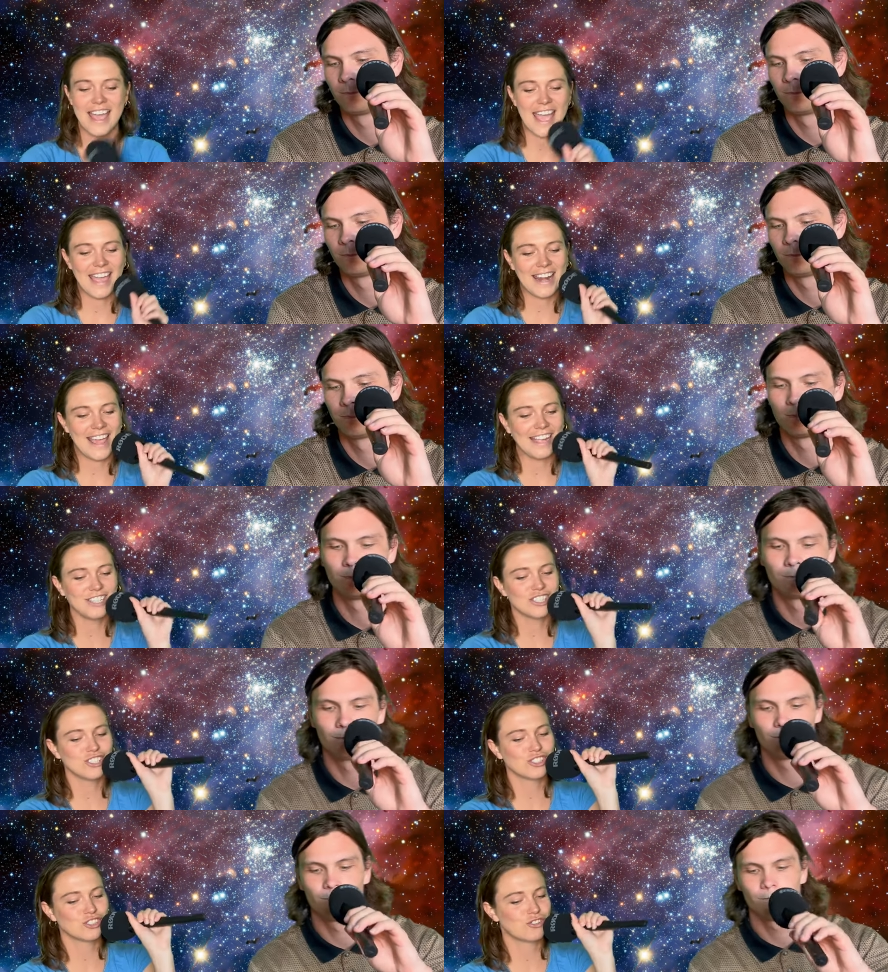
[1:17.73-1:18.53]
Speaker 1: an
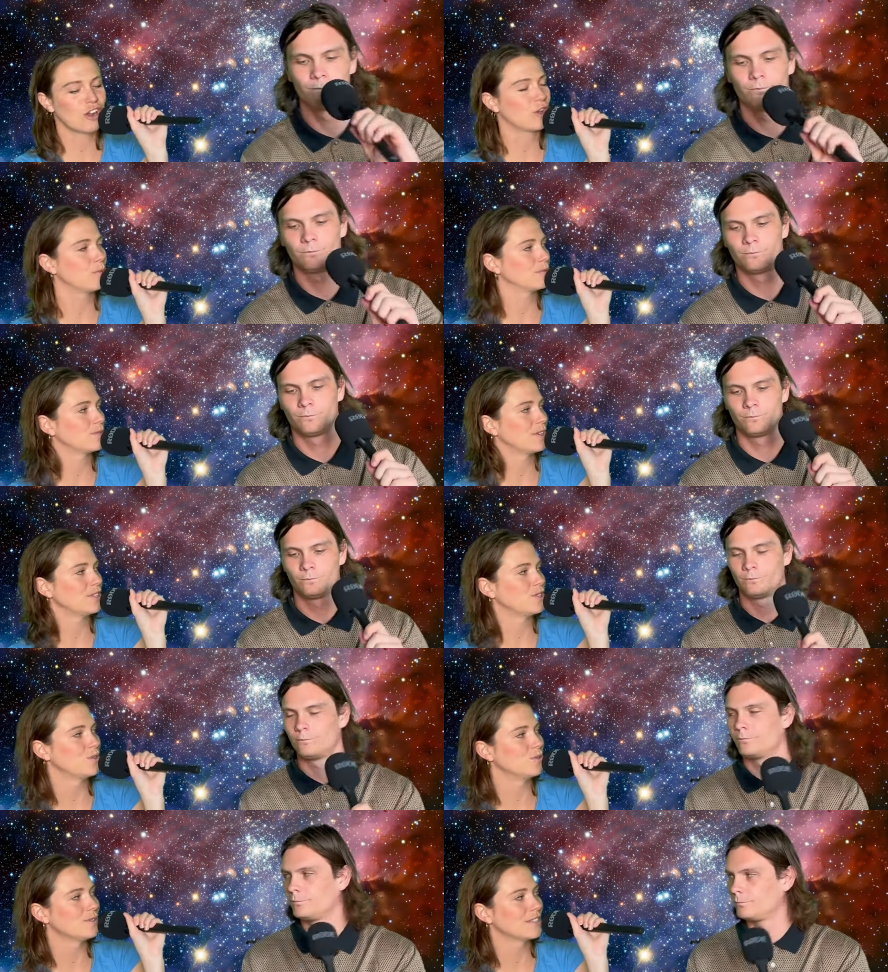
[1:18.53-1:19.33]
ancient struggle between
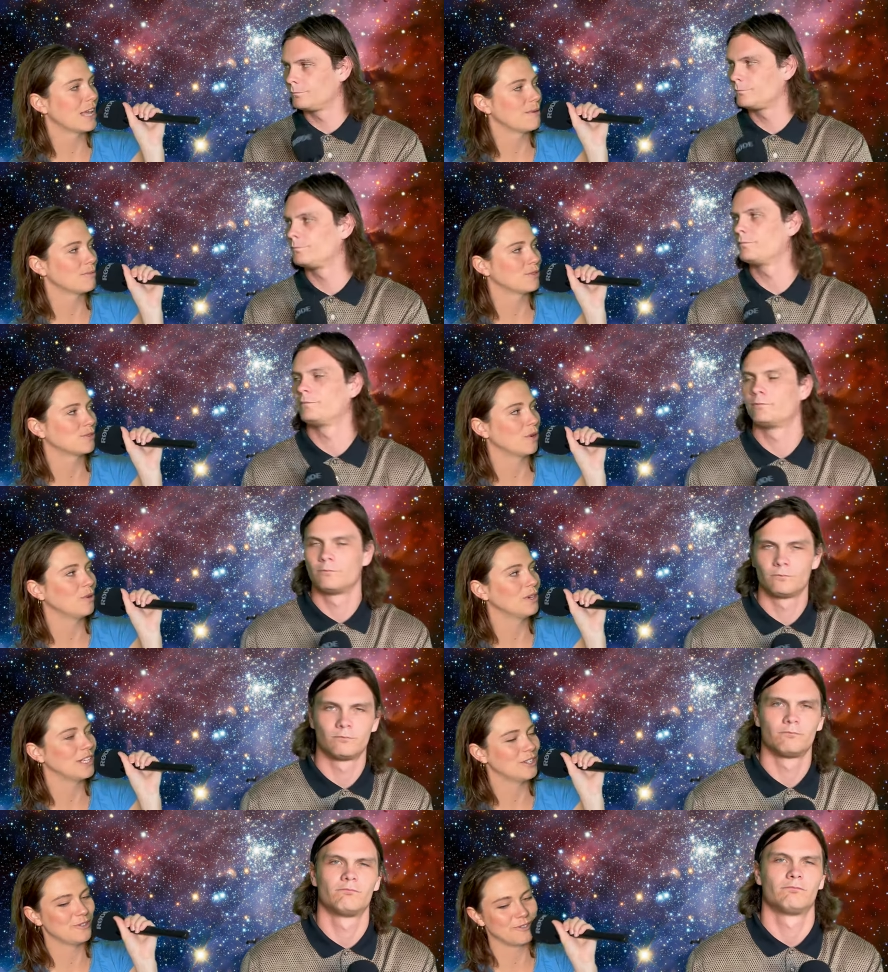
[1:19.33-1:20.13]
two
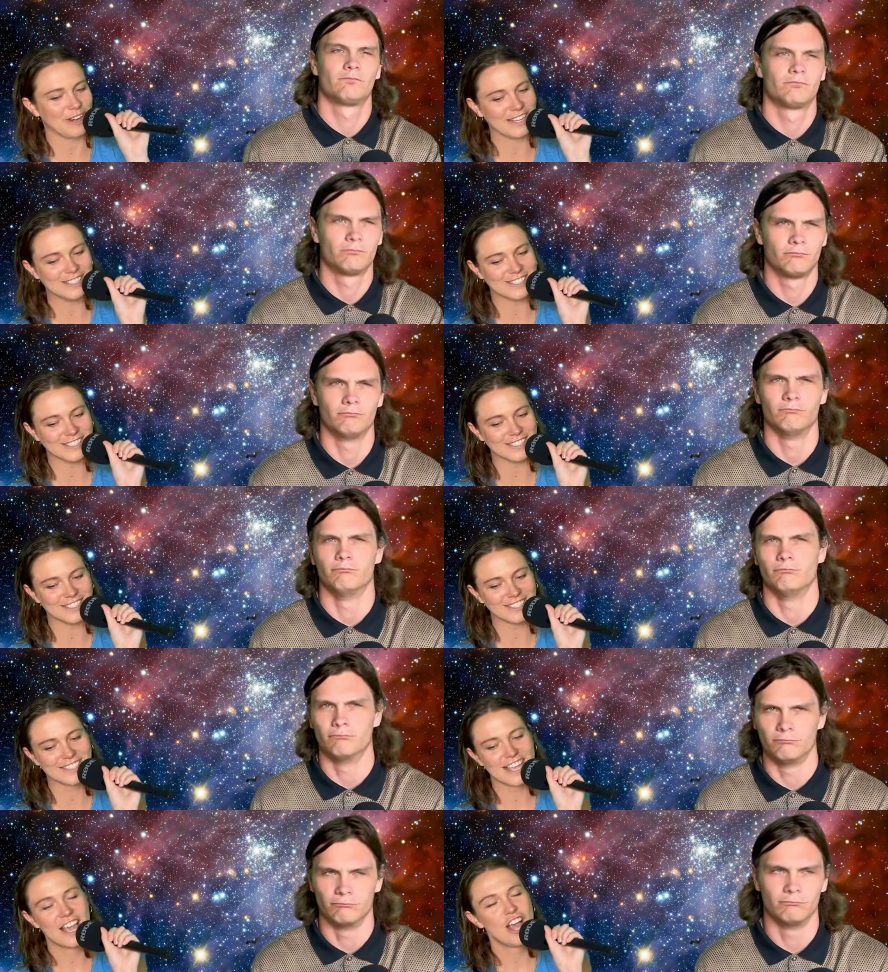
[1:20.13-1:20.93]
Cybertronian
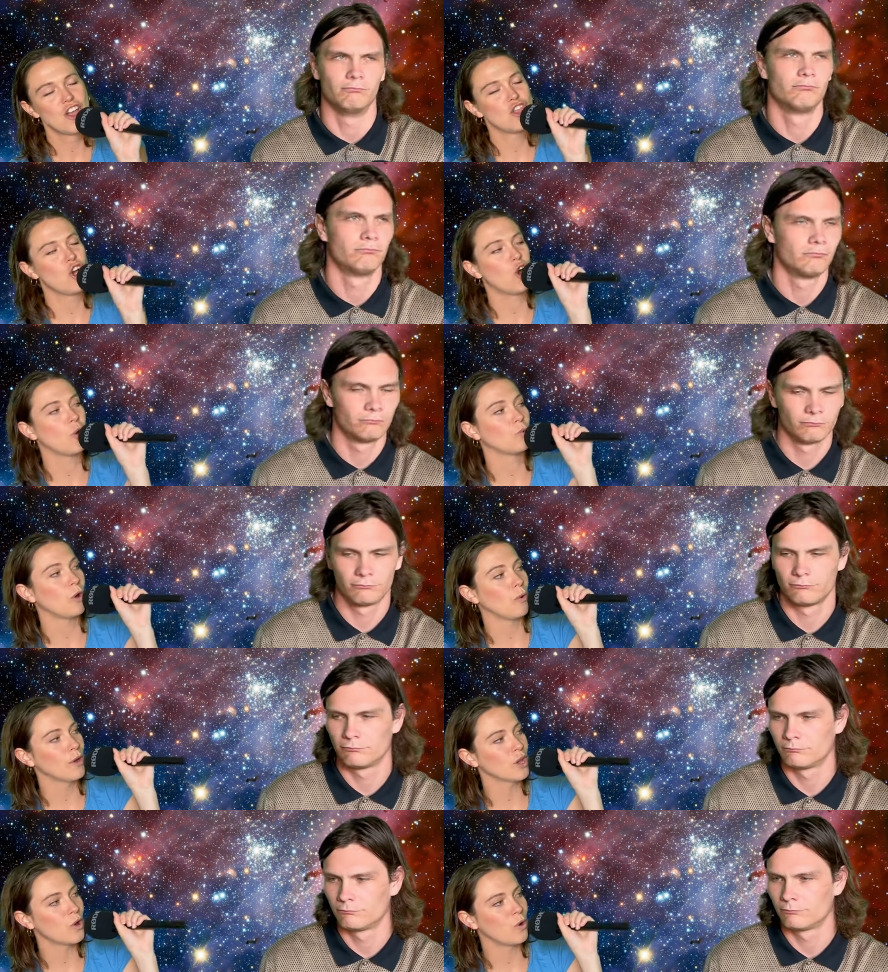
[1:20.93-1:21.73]
races, mm. the
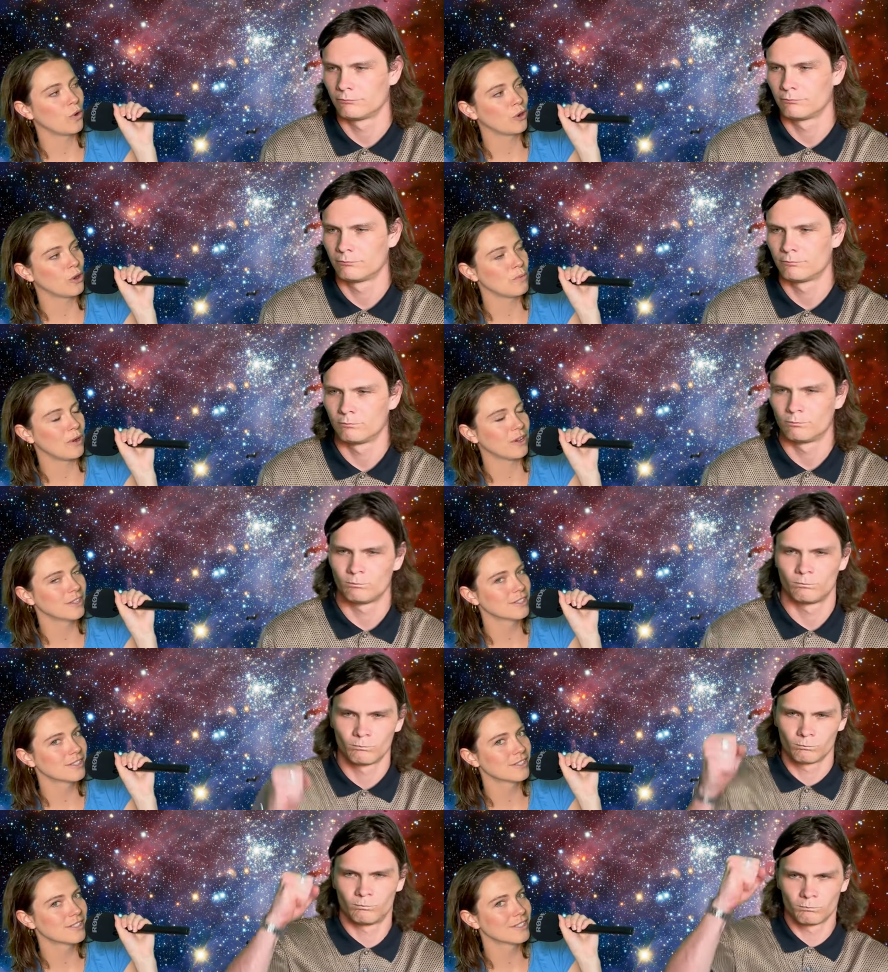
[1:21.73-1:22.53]
heroic
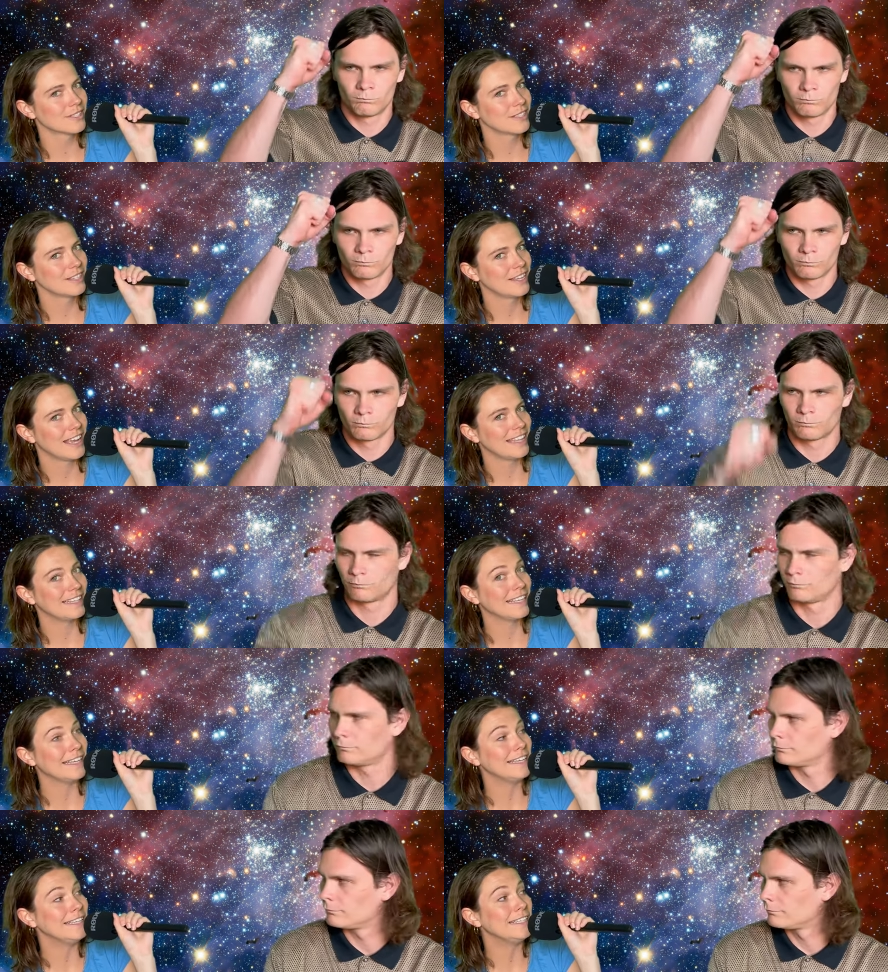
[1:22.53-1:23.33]
Autobots and
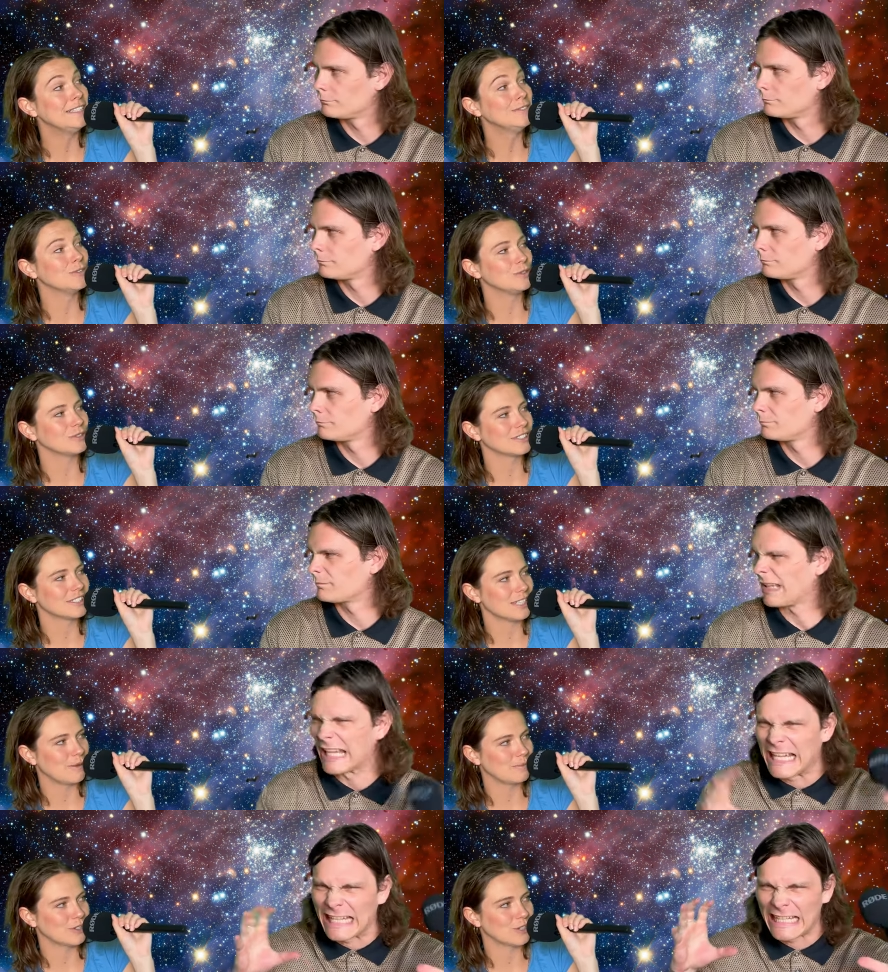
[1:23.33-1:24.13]
the evil
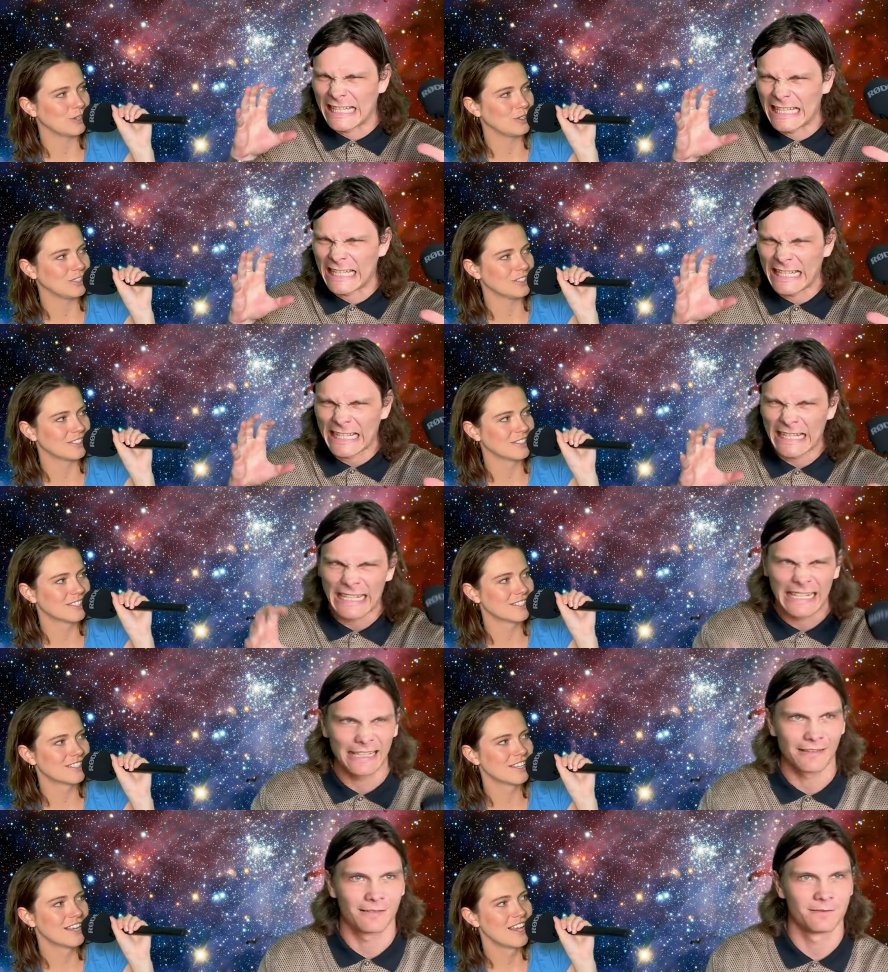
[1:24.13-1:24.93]

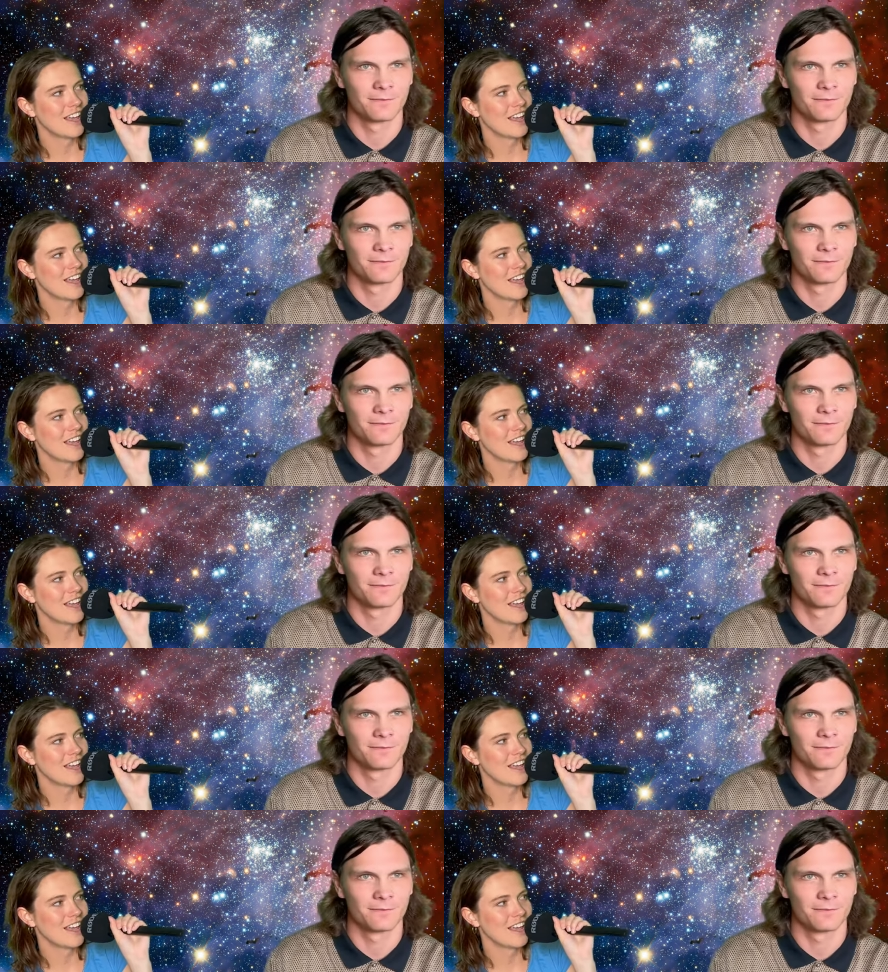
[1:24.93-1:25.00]
Decepticons,